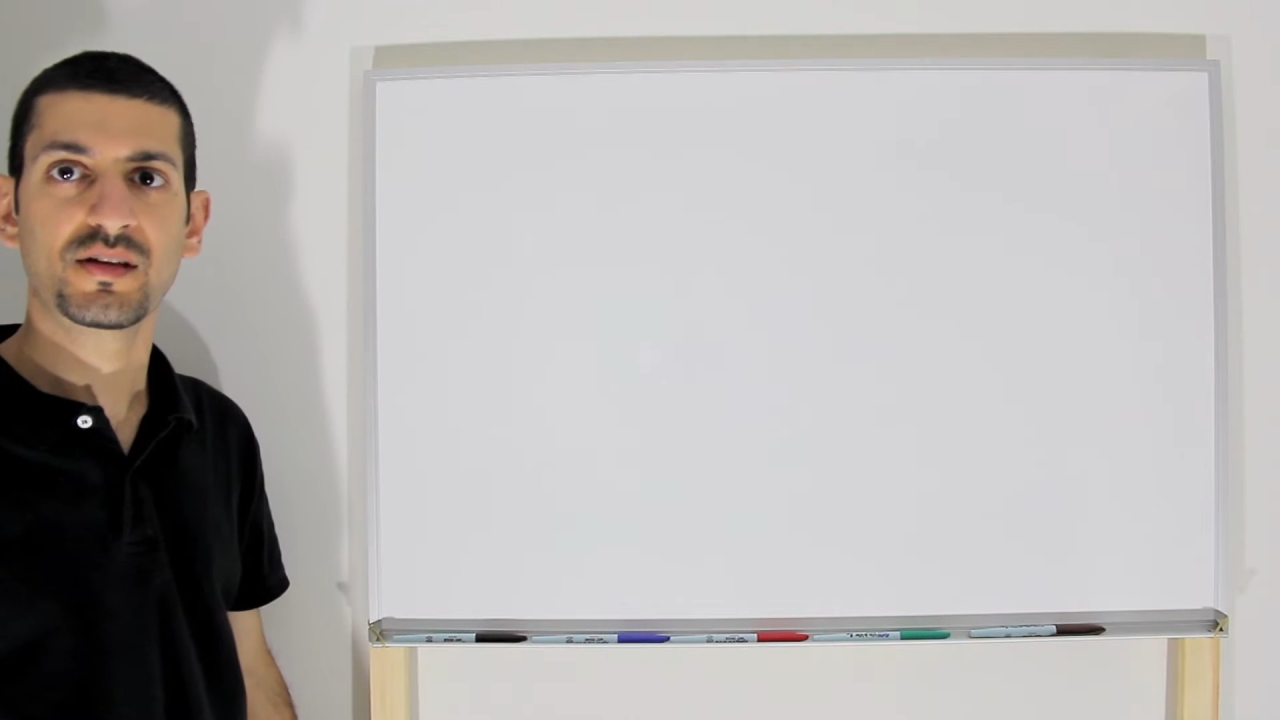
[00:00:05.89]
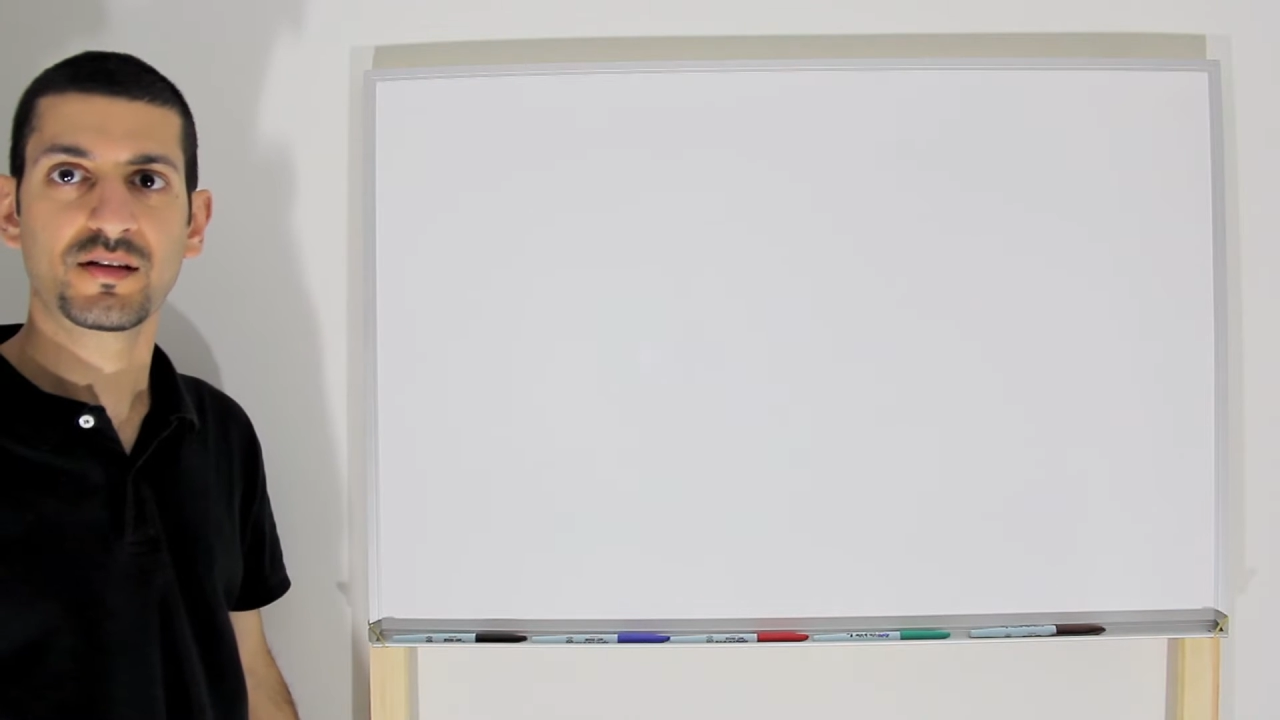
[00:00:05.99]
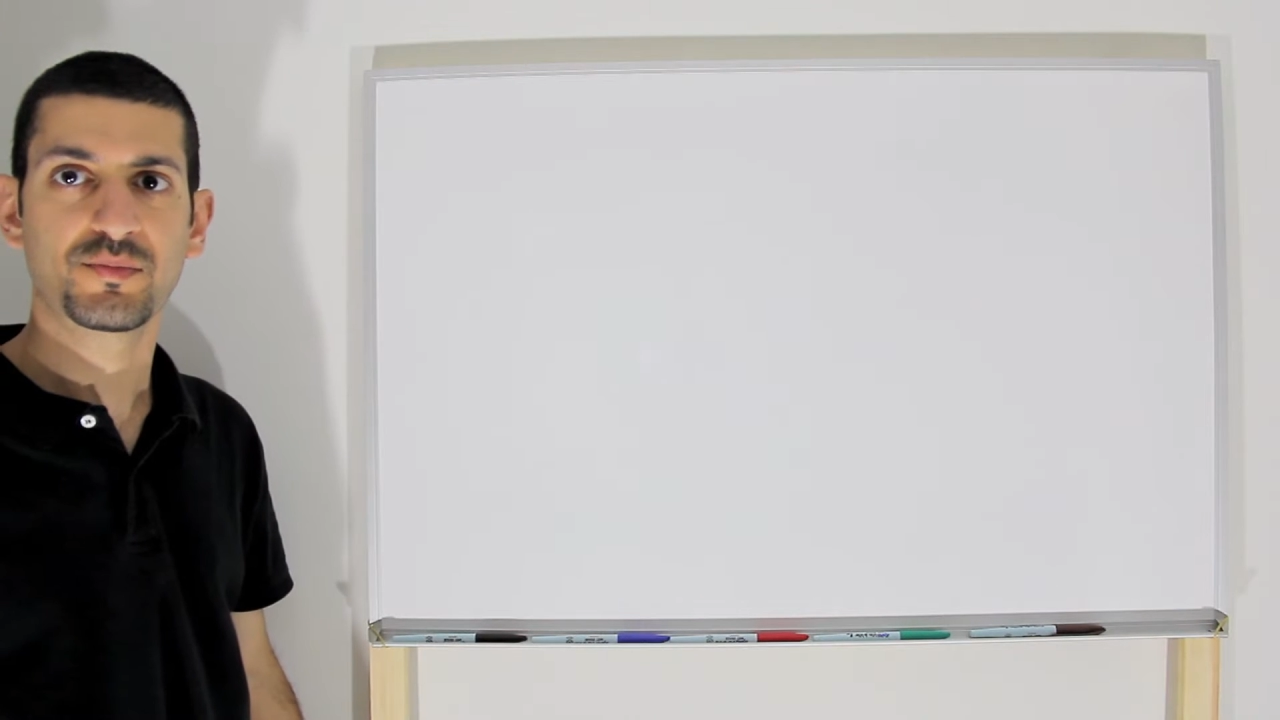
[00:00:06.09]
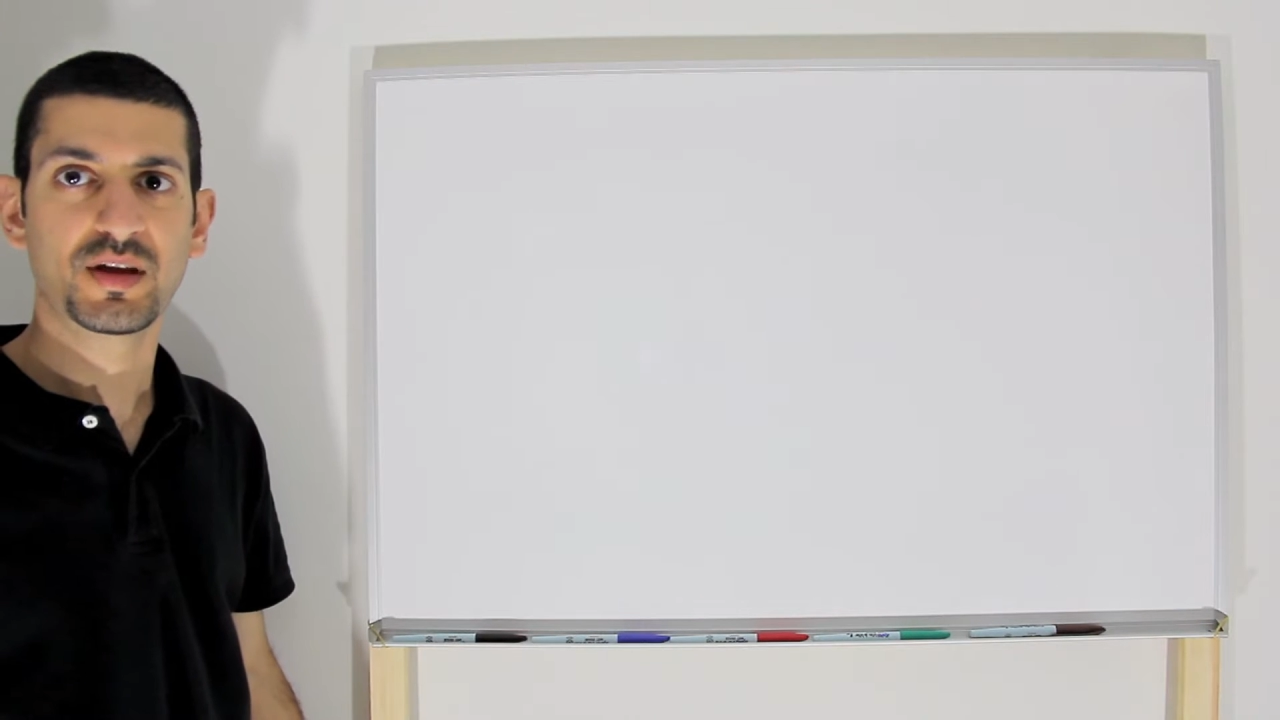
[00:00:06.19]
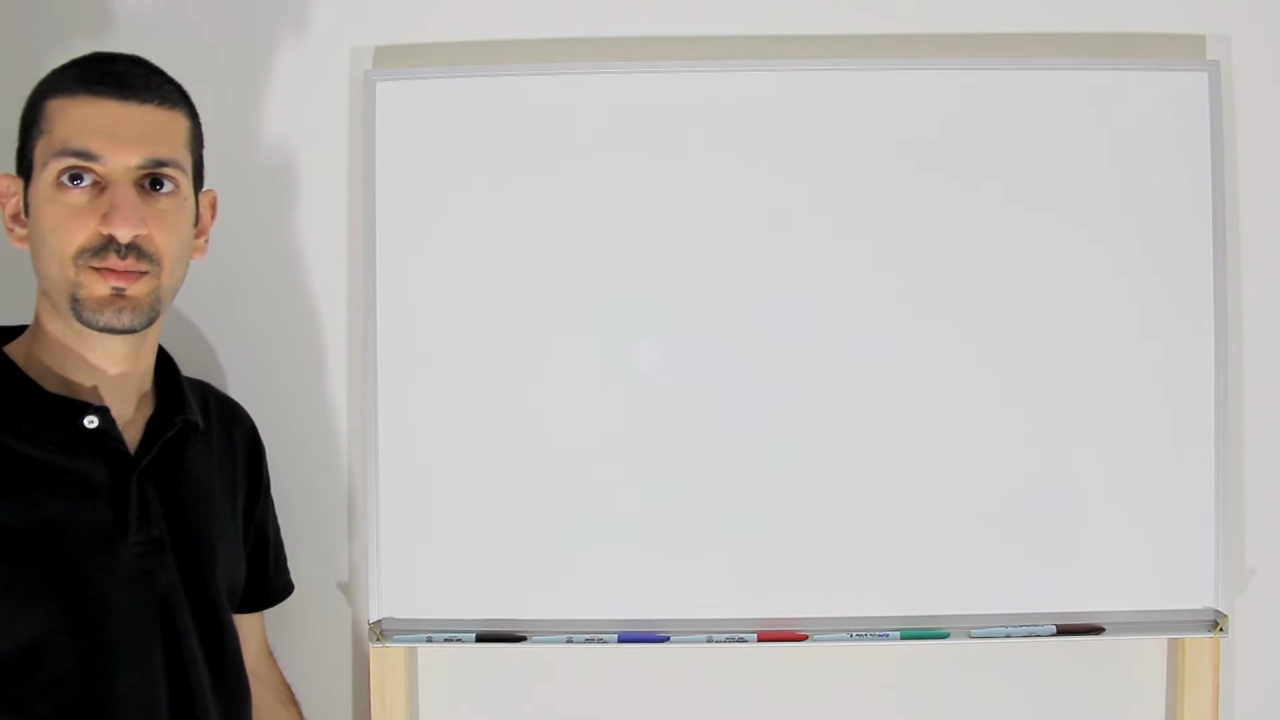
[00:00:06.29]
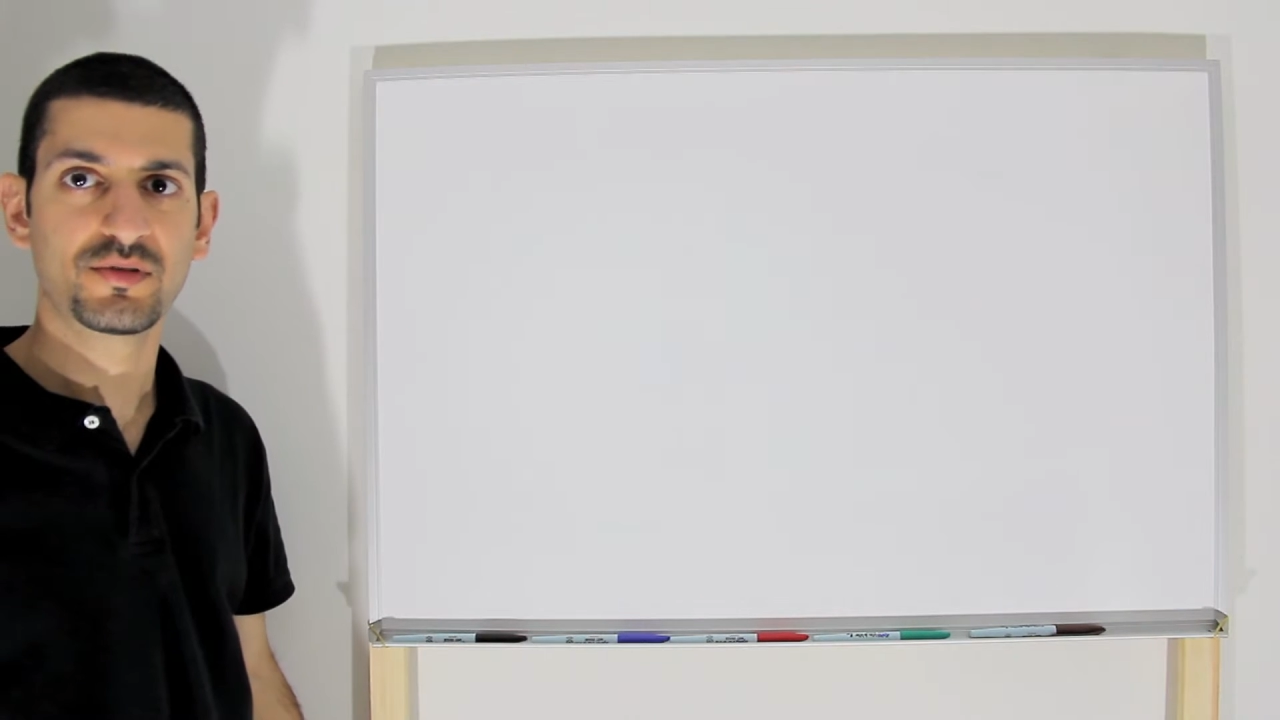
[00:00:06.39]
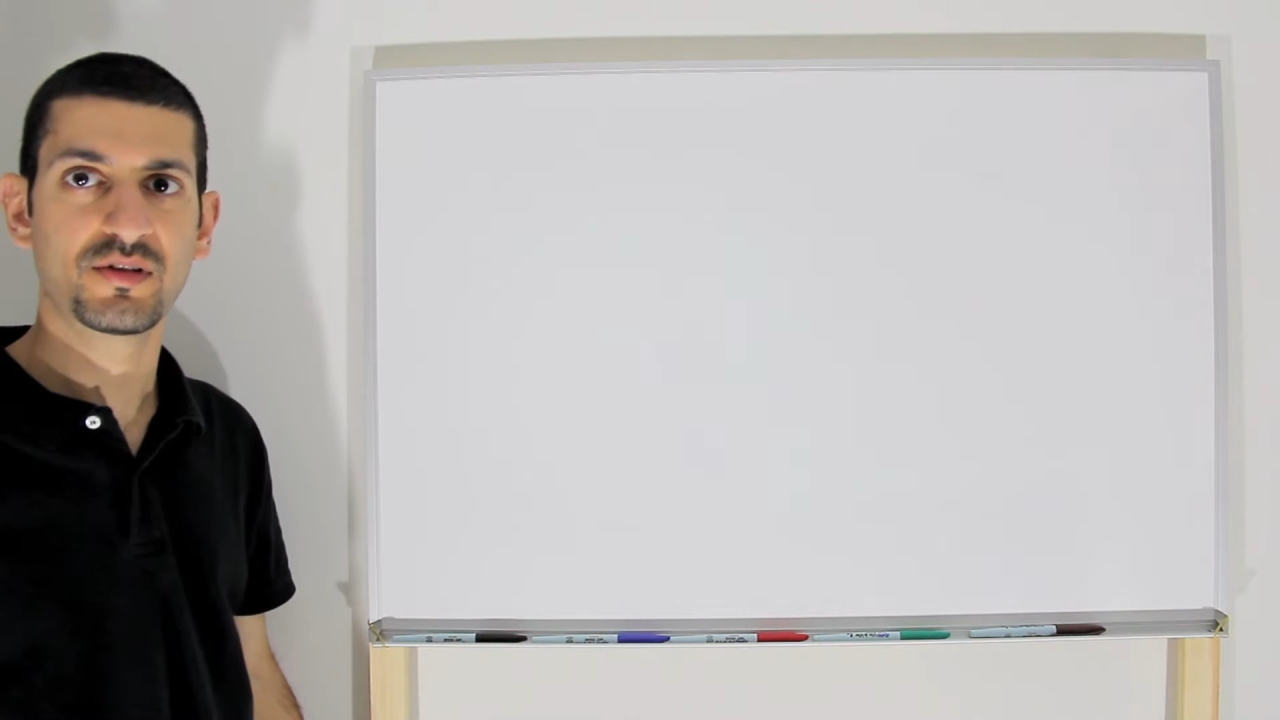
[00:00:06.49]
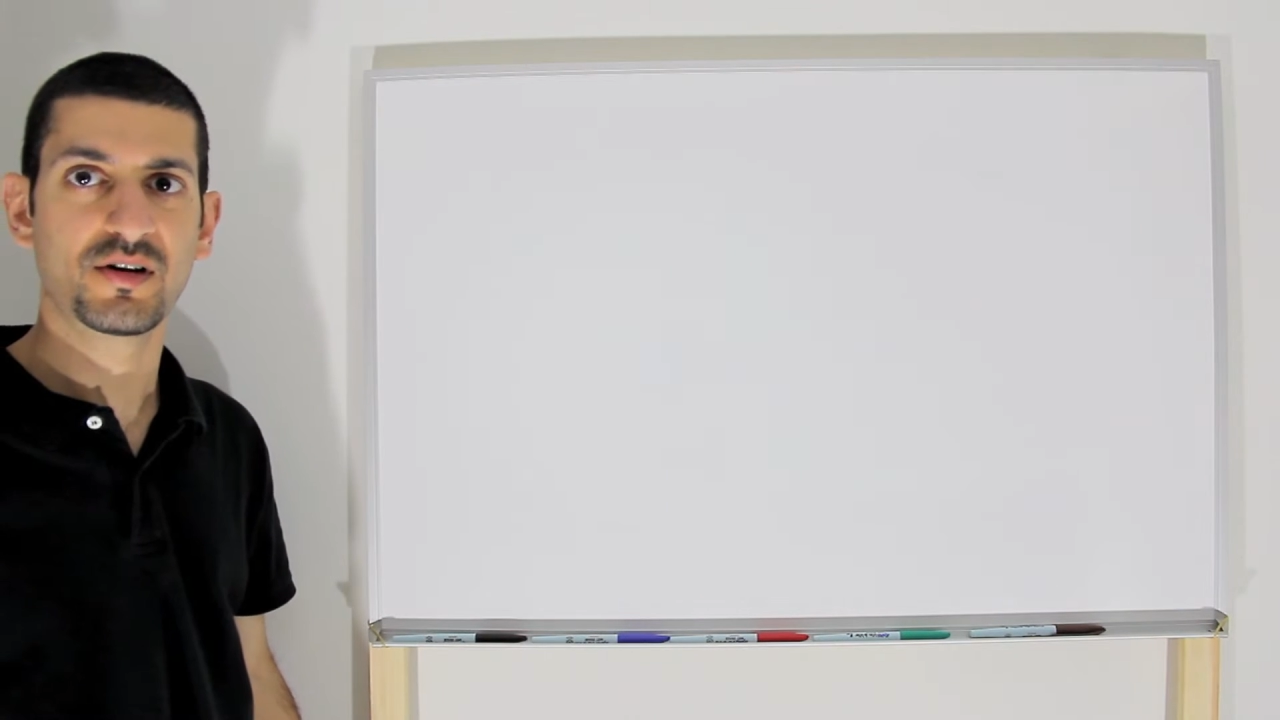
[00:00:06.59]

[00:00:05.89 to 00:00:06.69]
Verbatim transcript: that people